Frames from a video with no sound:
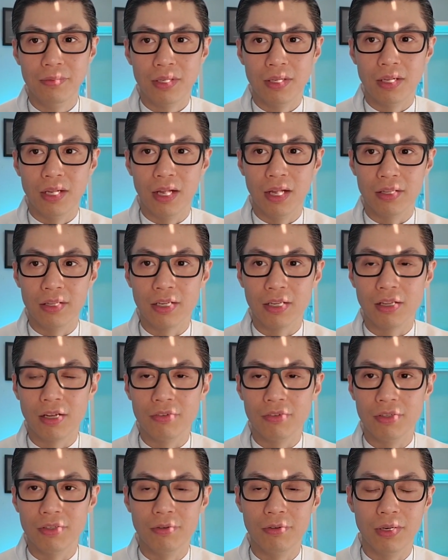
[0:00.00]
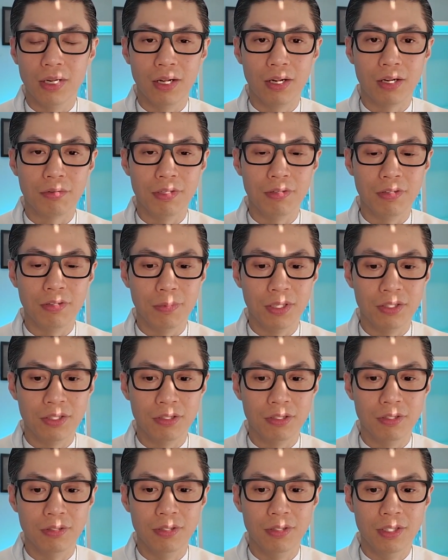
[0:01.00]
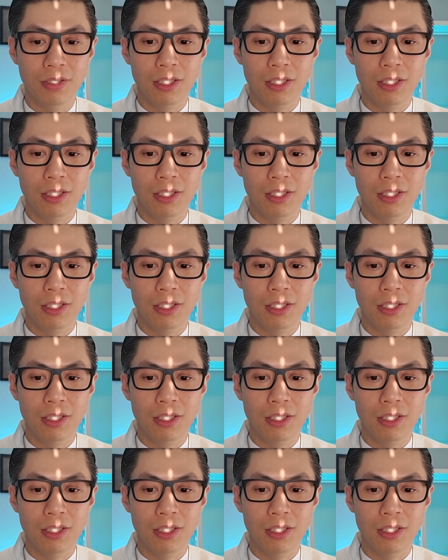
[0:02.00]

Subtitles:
And I think a lot of you agree with me too,